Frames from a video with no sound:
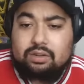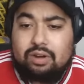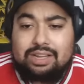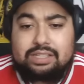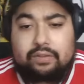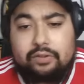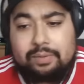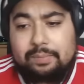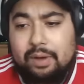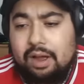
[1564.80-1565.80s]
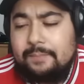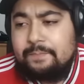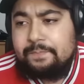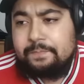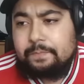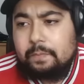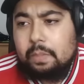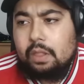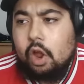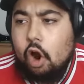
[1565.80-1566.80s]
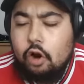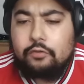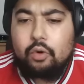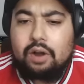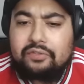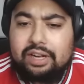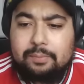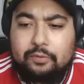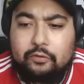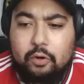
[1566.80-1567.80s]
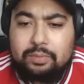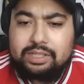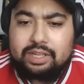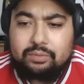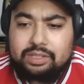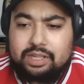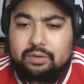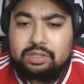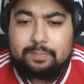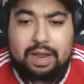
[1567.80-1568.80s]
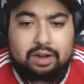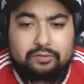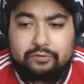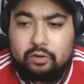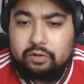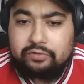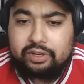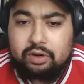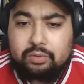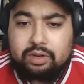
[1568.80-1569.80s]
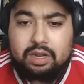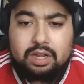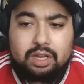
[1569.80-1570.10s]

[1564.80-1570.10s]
crazy for me, but. Overall, I think the performance, it was a back and forth, you know,